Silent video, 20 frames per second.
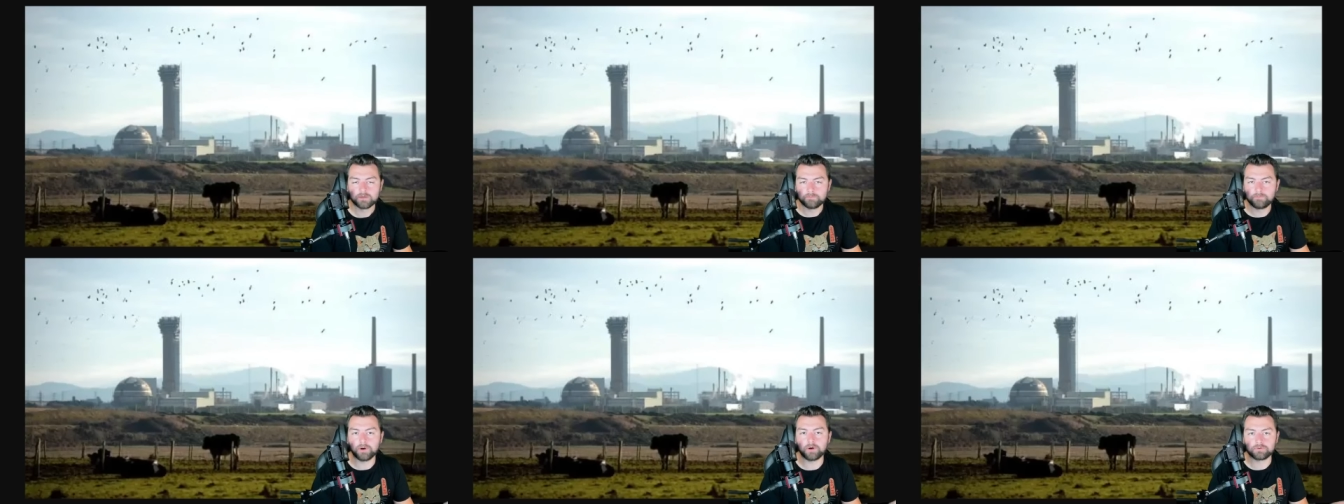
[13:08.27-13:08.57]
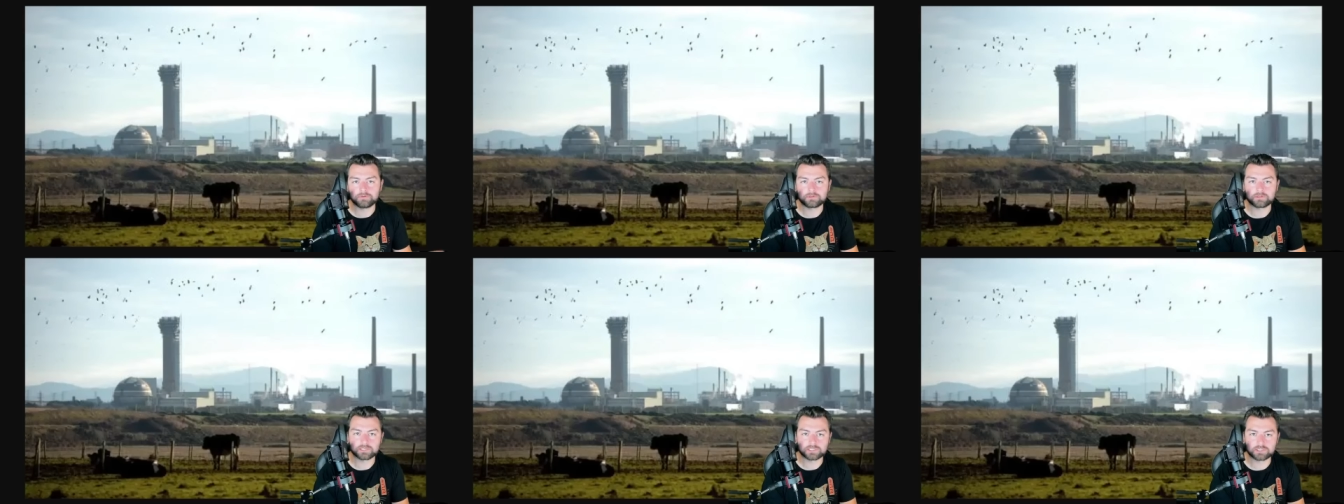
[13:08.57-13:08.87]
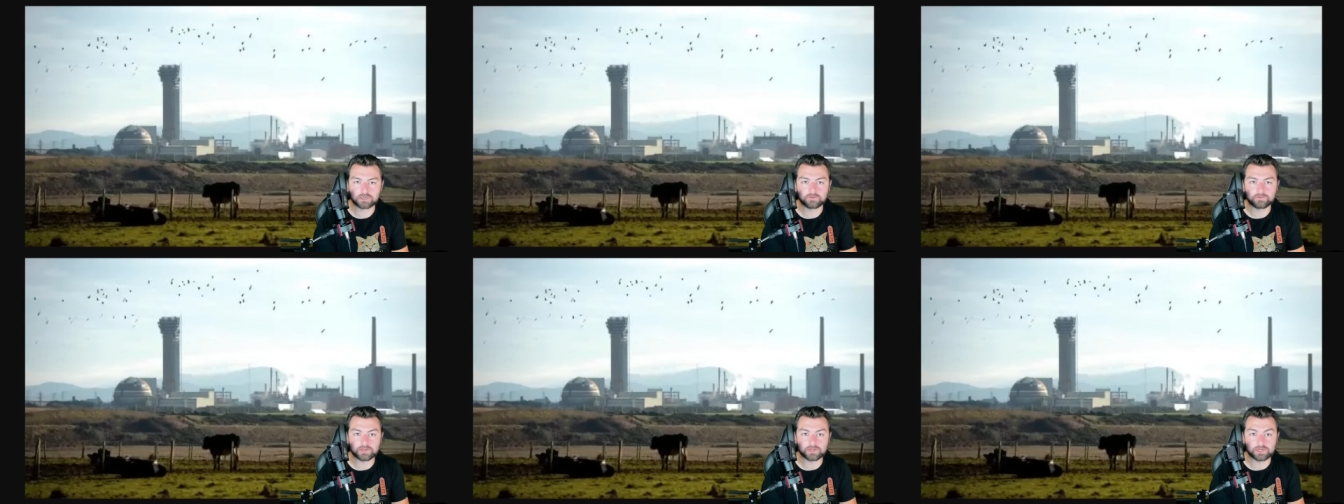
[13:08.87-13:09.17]
both the
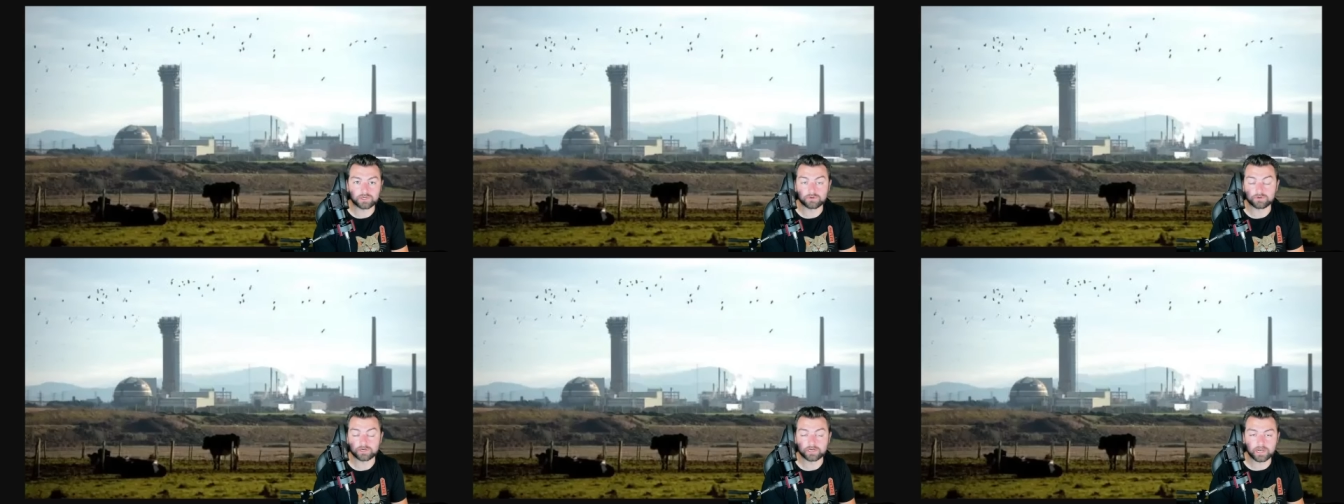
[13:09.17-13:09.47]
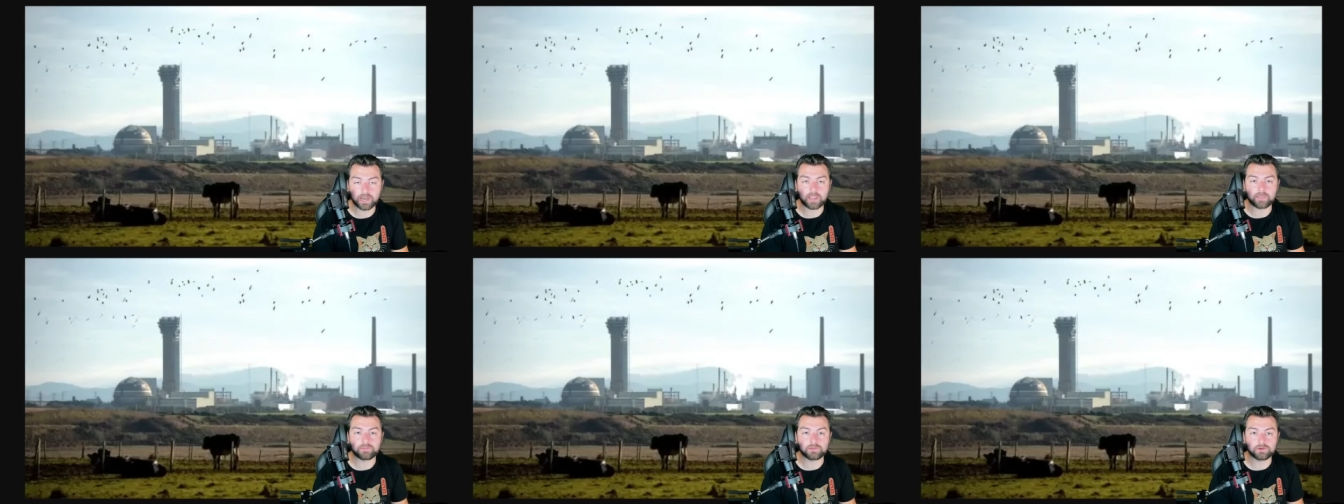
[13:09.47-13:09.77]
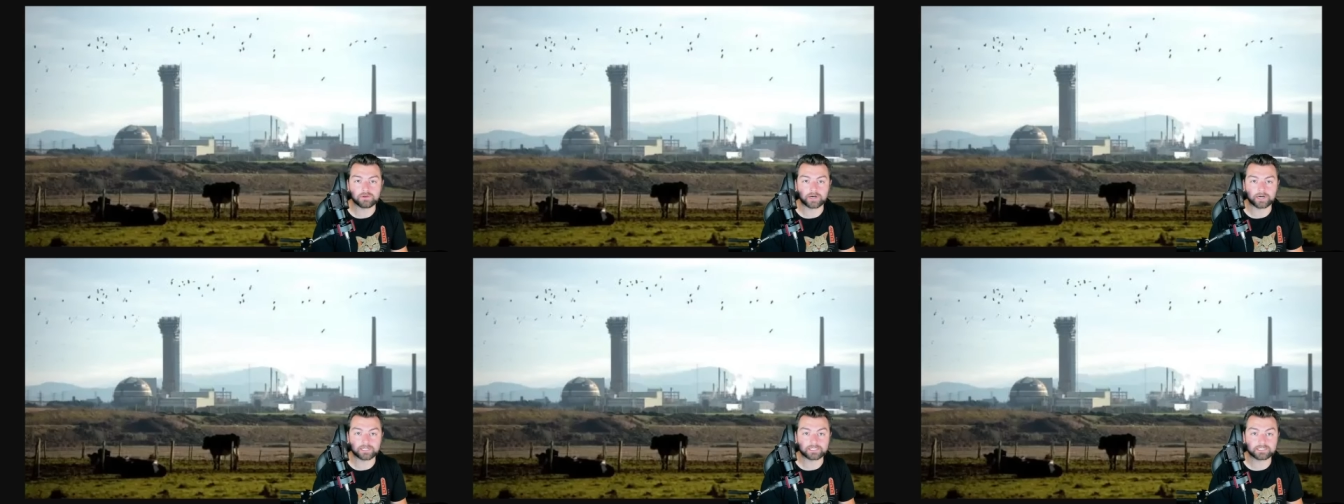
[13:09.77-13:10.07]
Soviet Union and the
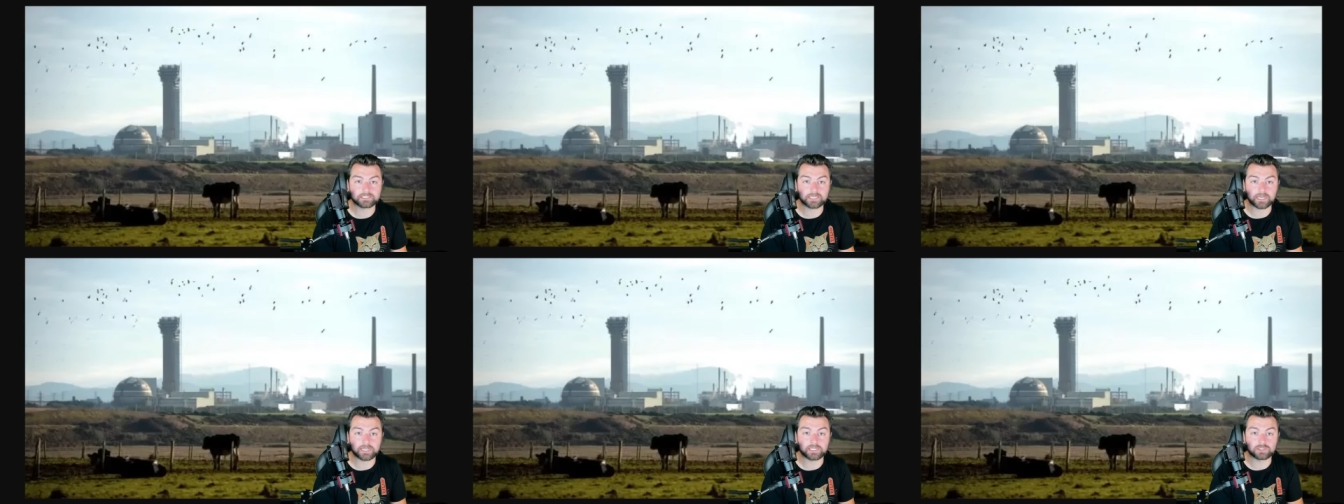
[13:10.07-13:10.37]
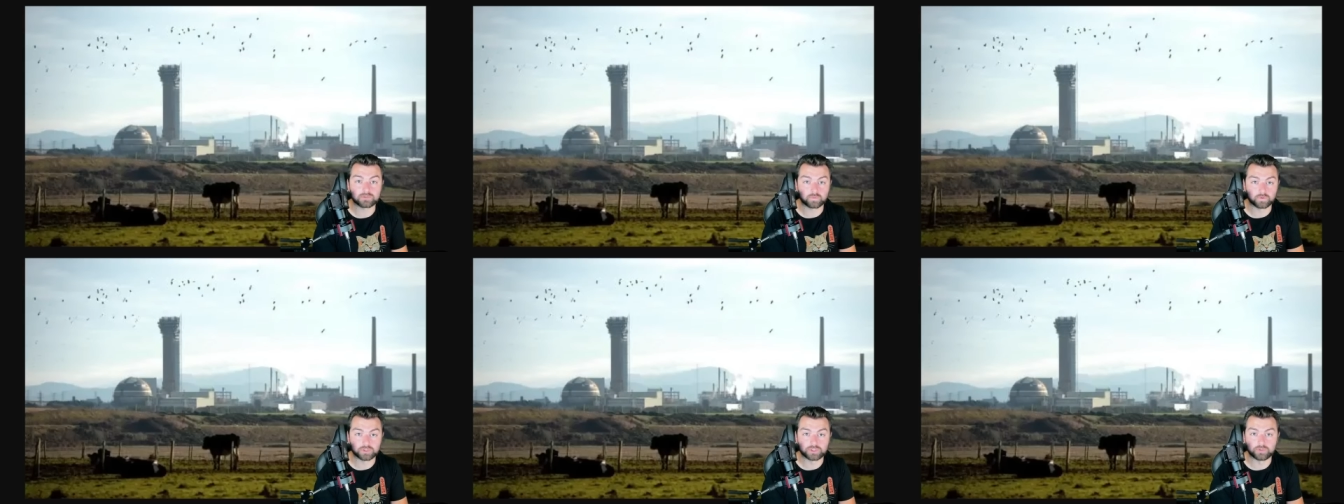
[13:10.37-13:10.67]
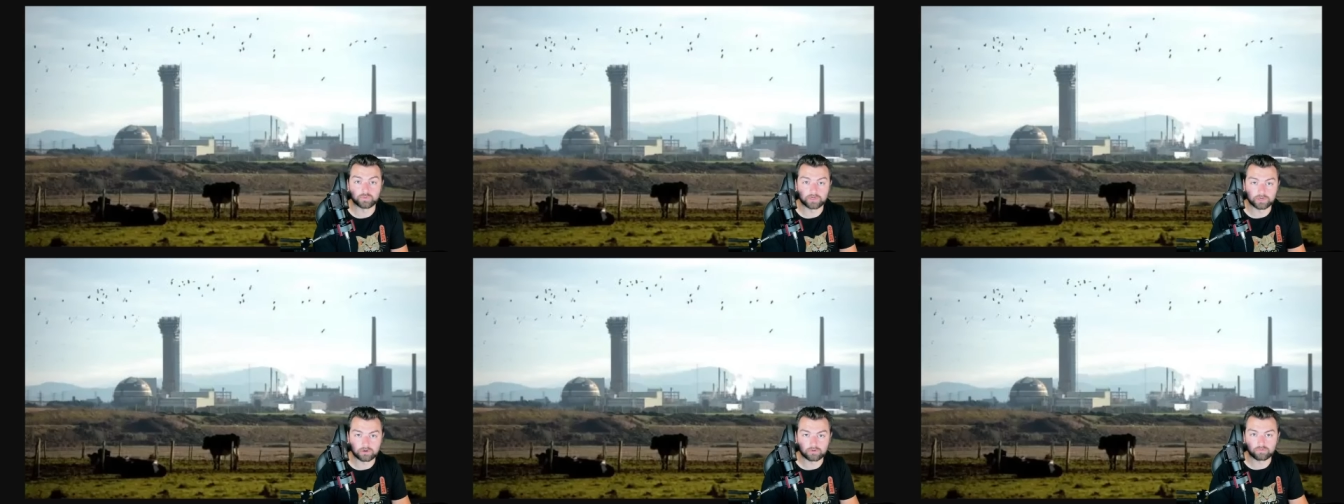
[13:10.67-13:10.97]
United States were
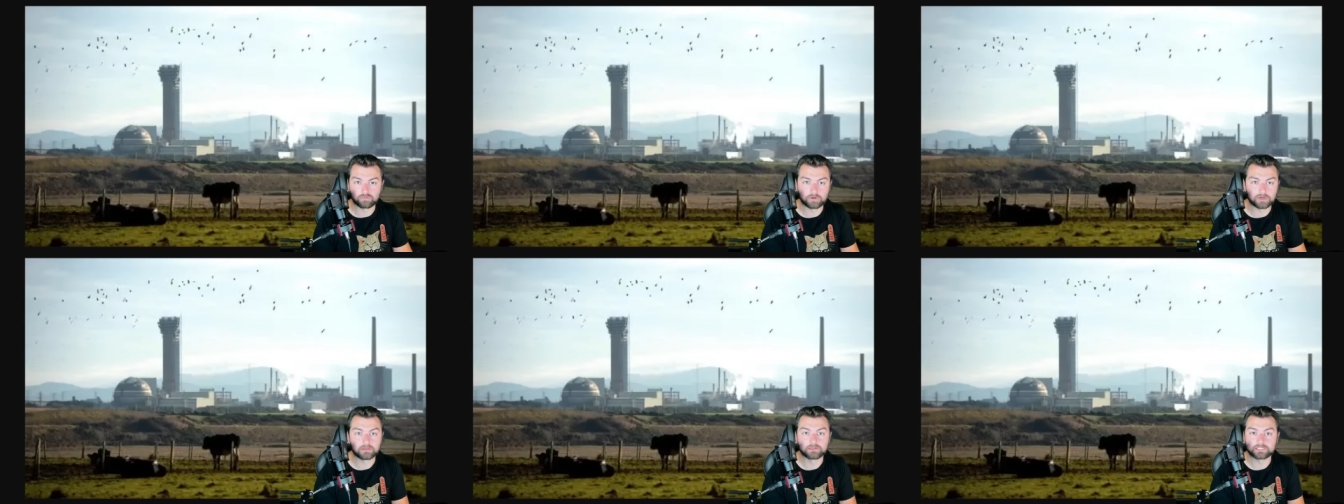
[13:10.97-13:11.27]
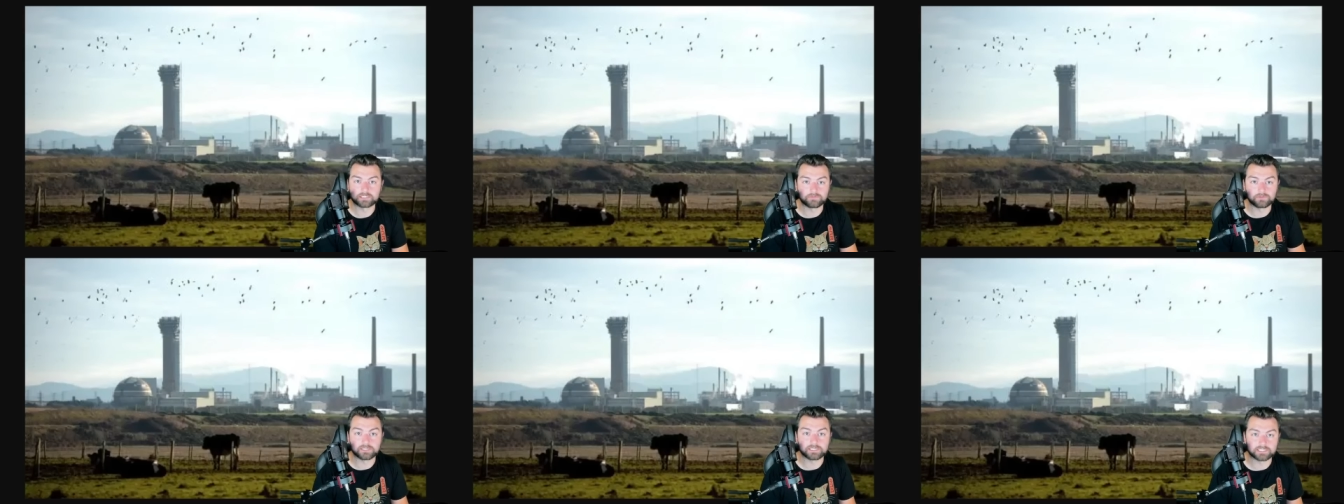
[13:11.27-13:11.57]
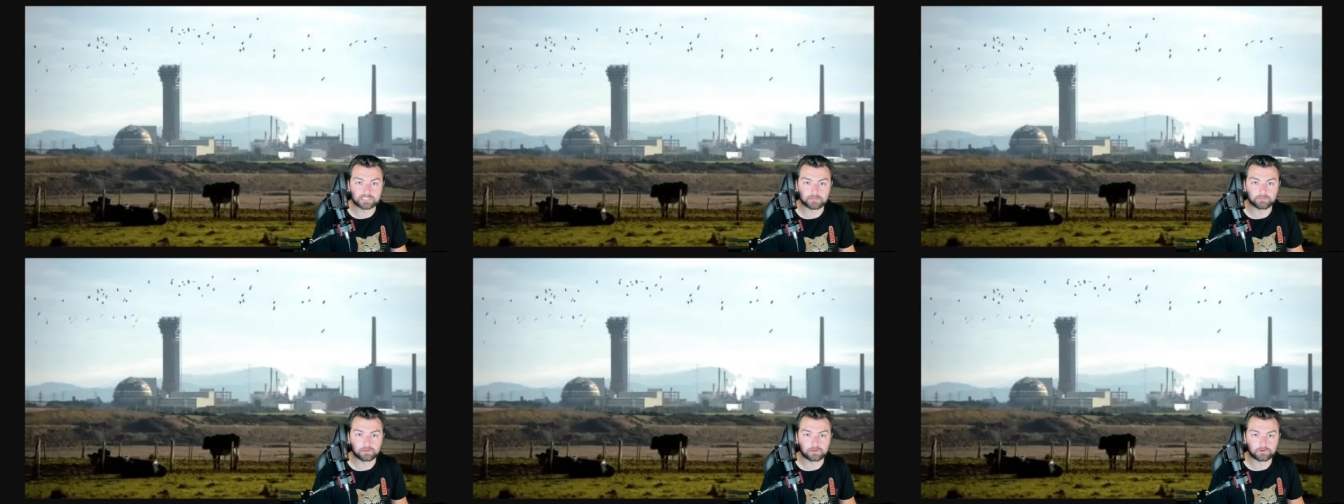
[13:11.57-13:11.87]
doing relatively
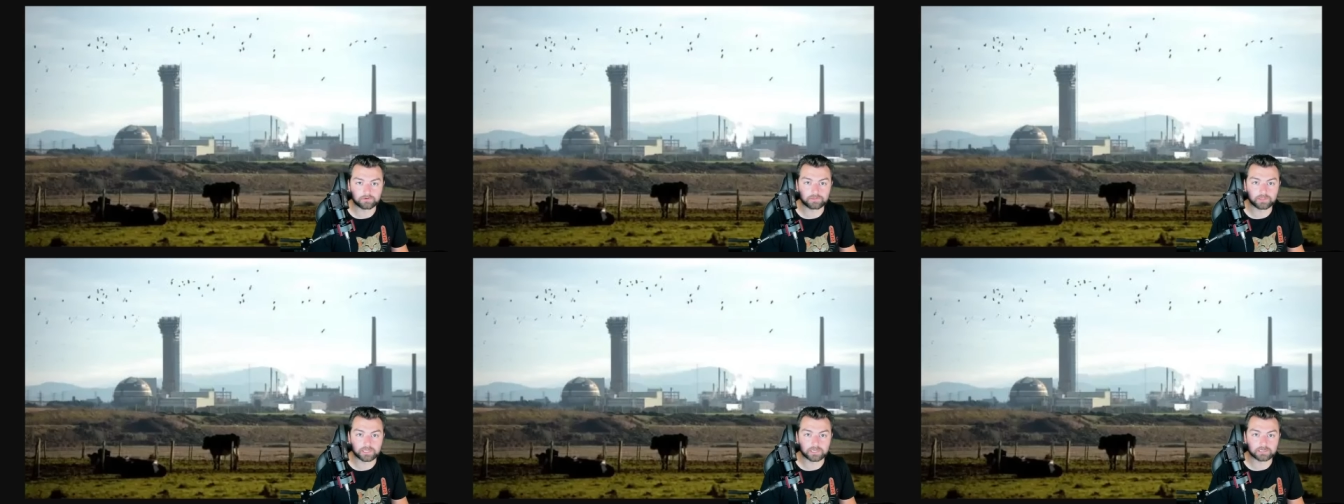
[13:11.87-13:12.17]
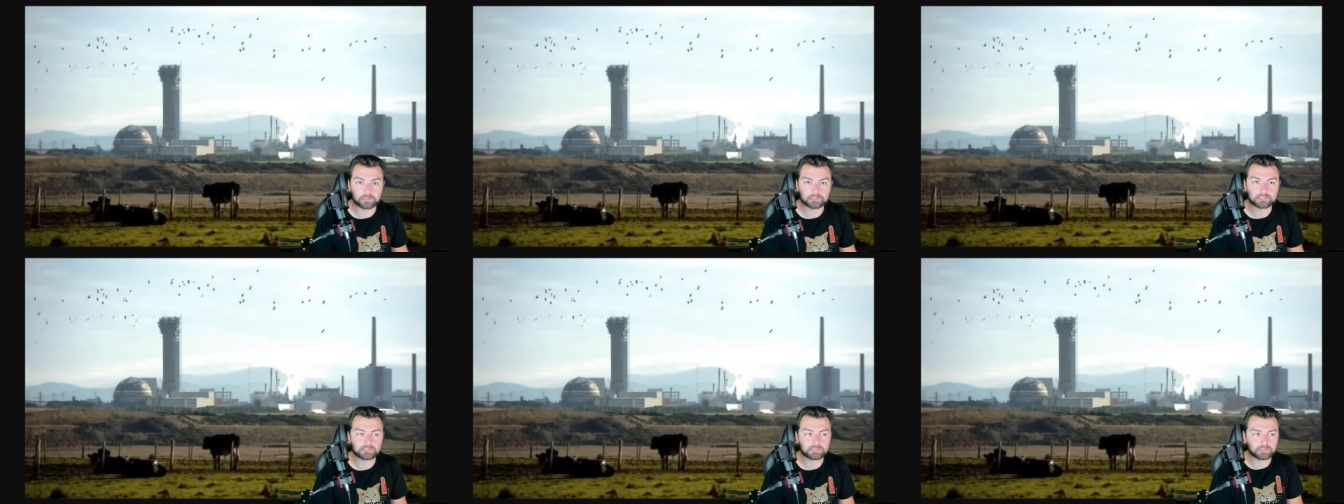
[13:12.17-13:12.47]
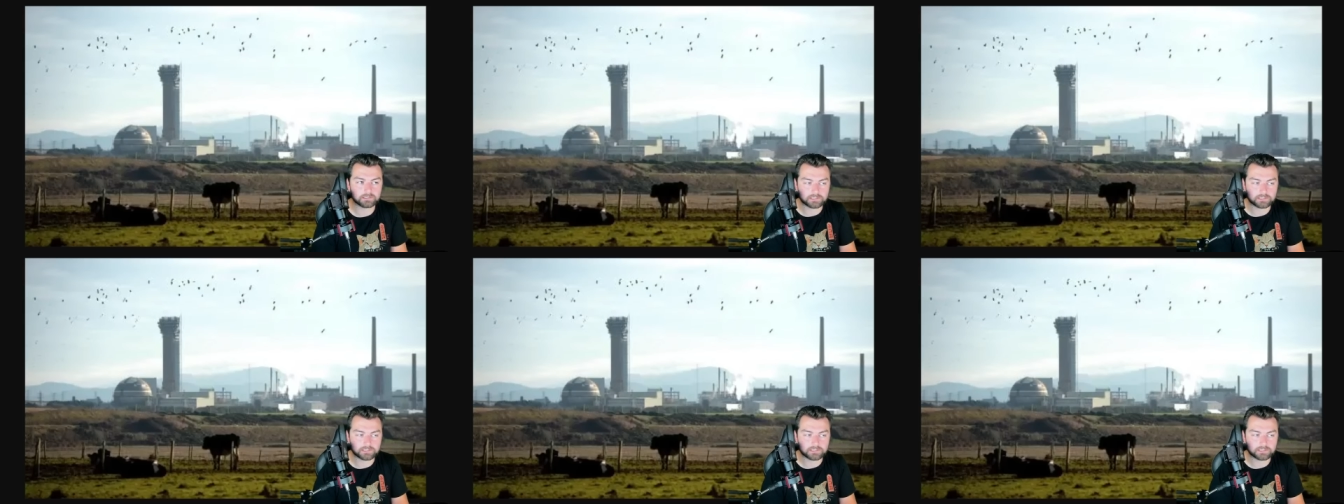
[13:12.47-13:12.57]
similar things.